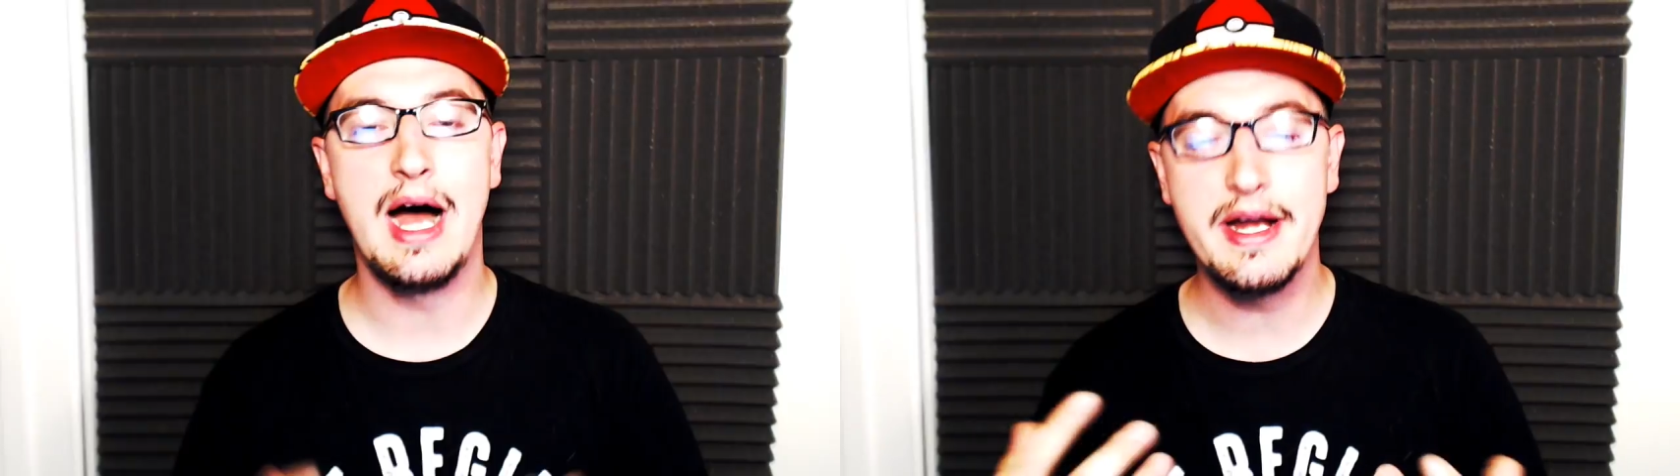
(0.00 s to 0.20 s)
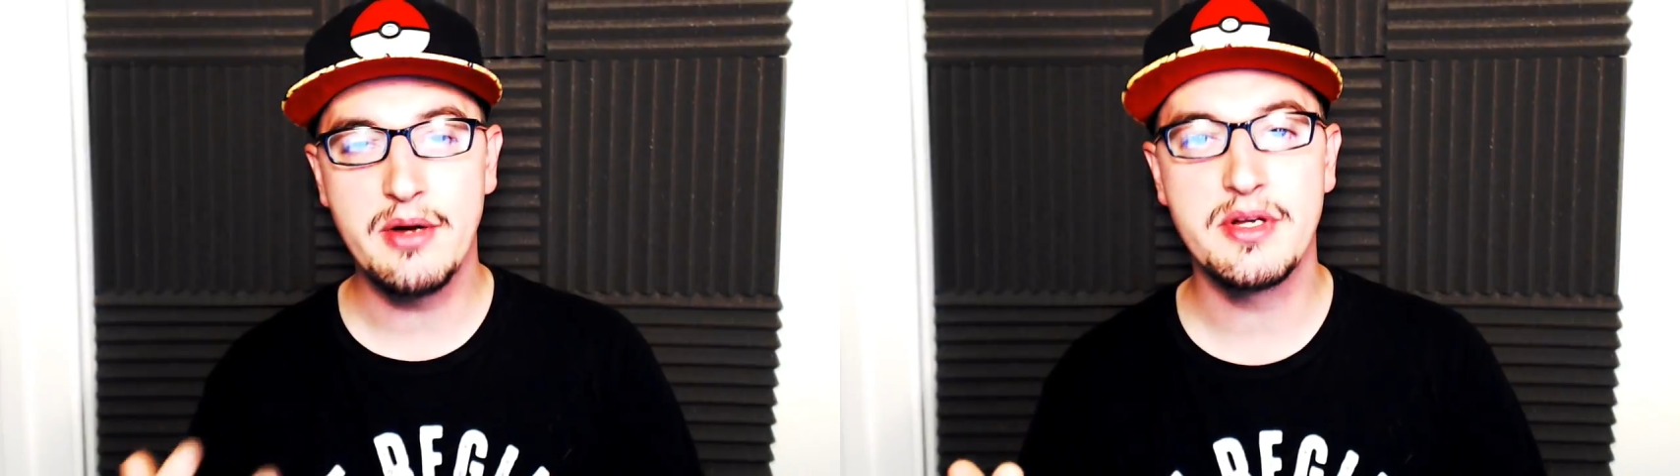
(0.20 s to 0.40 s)

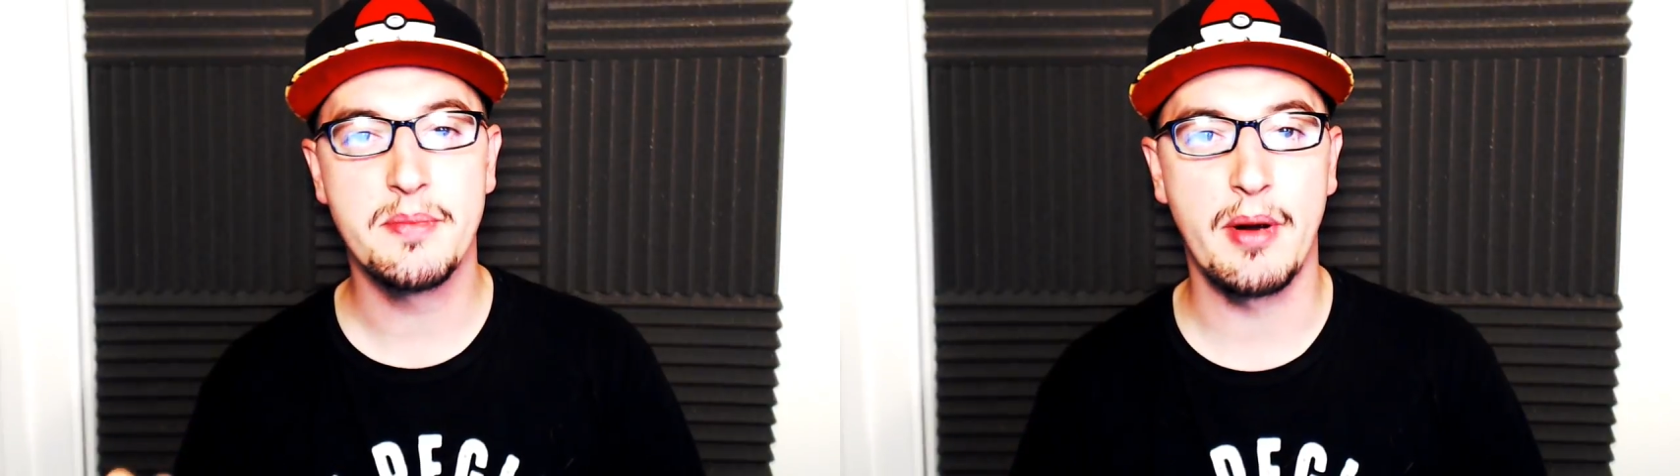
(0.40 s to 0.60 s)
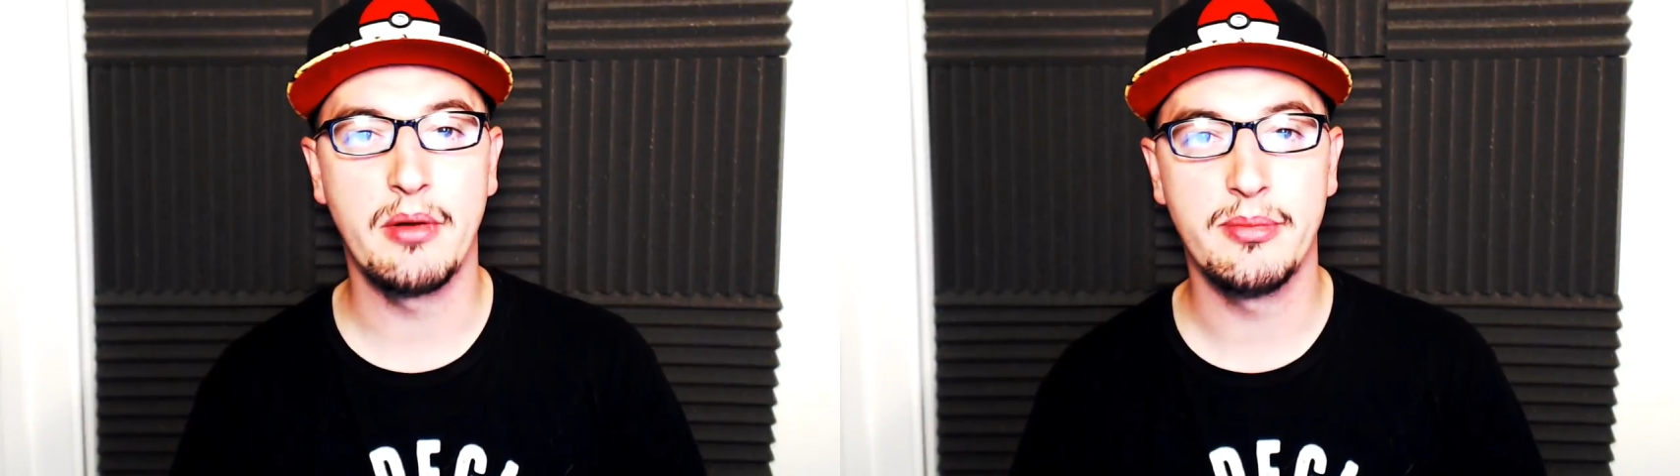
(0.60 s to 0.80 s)
I know what you're
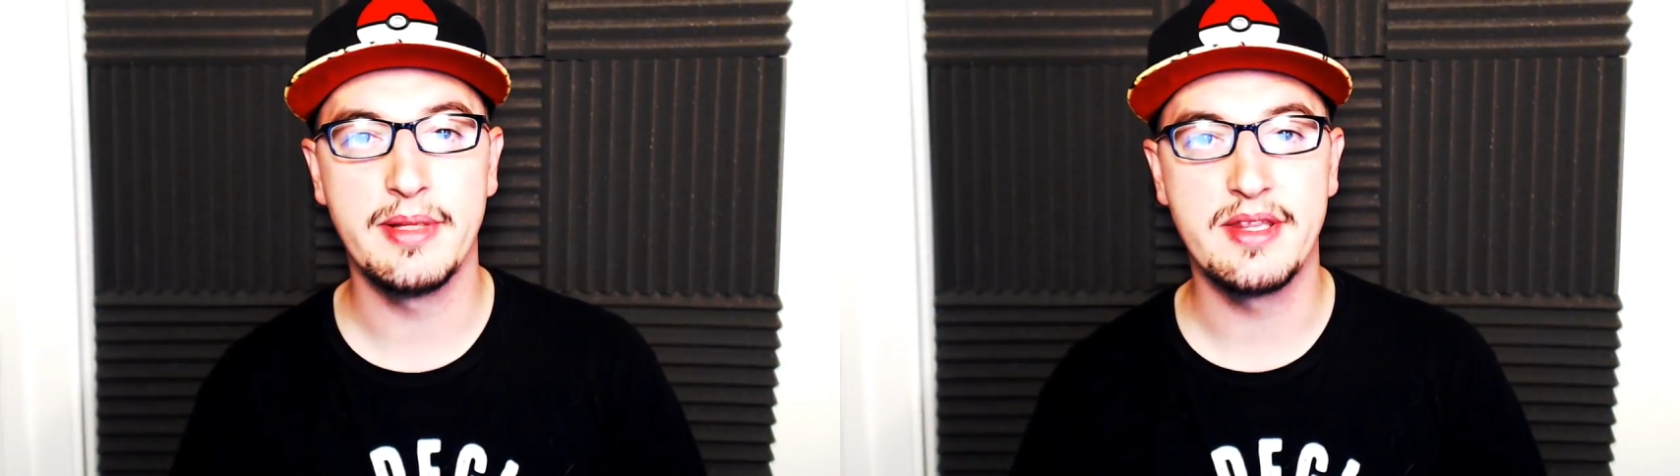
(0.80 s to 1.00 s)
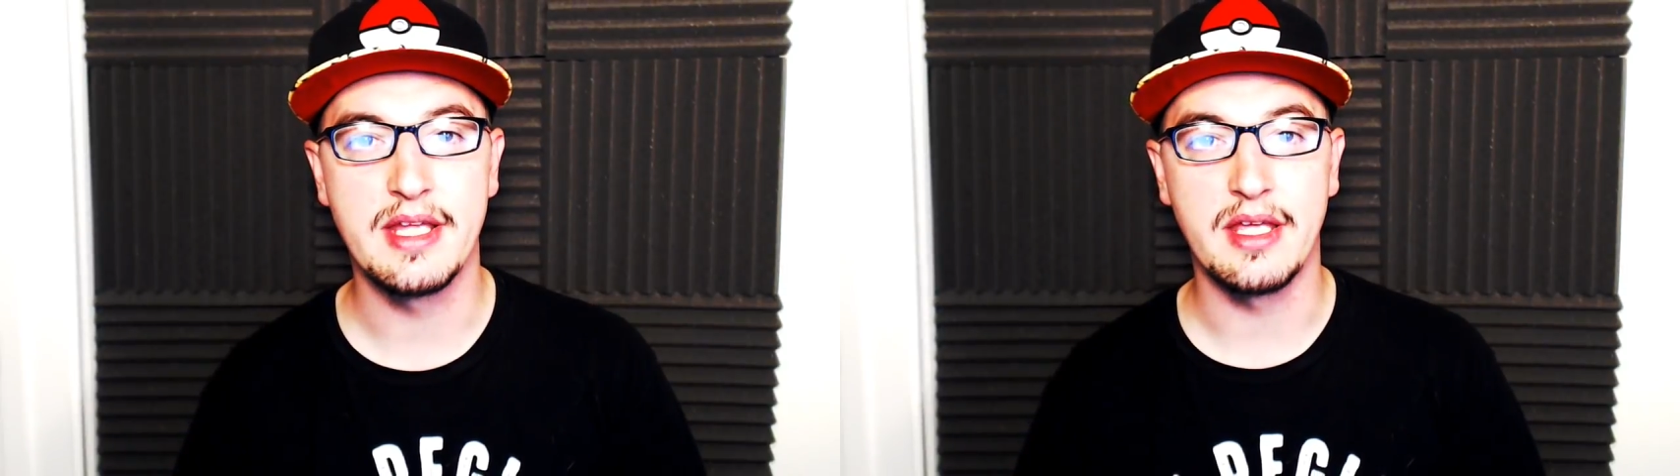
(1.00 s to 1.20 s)

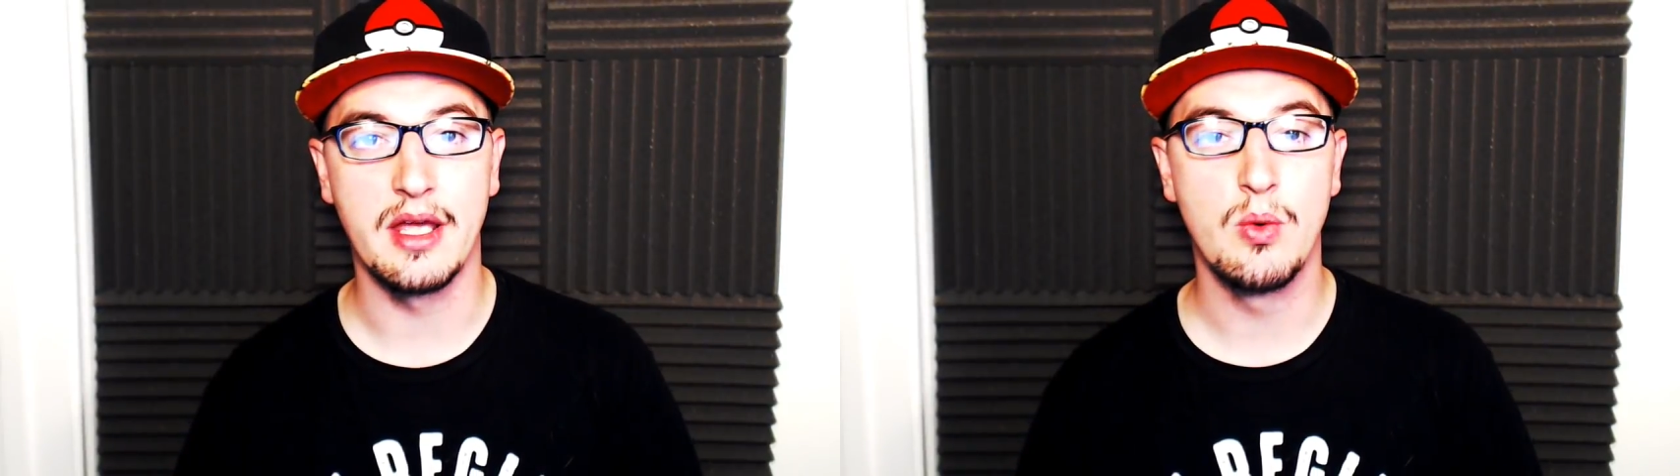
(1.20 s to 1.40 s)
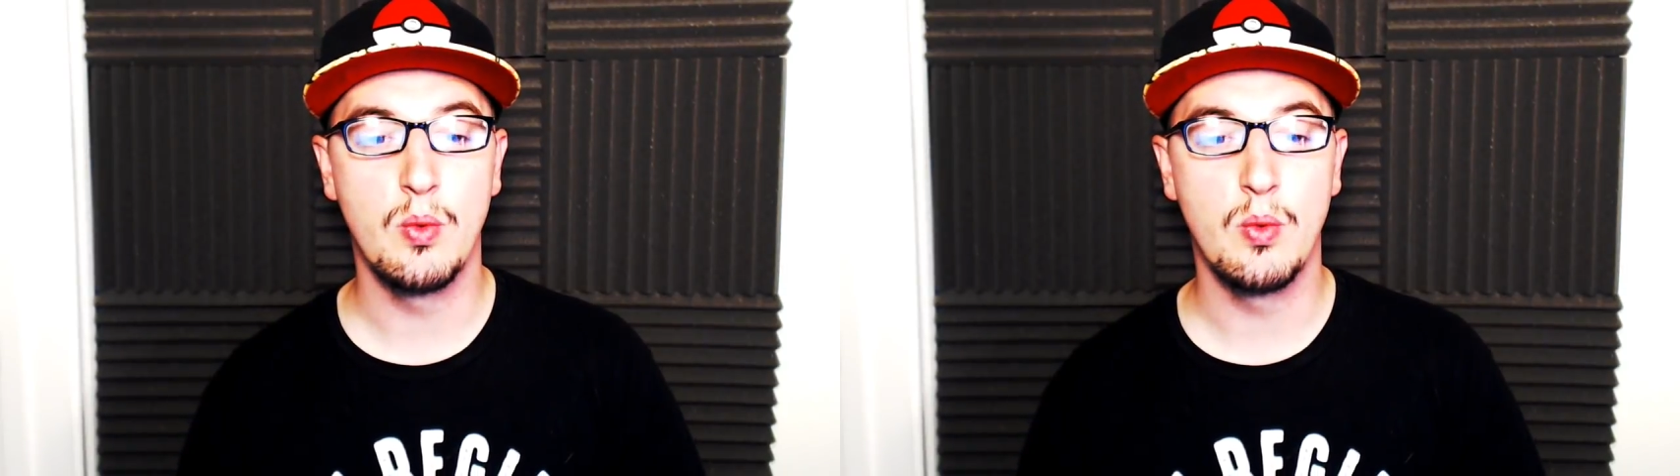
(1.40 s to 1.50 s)
probably thinking.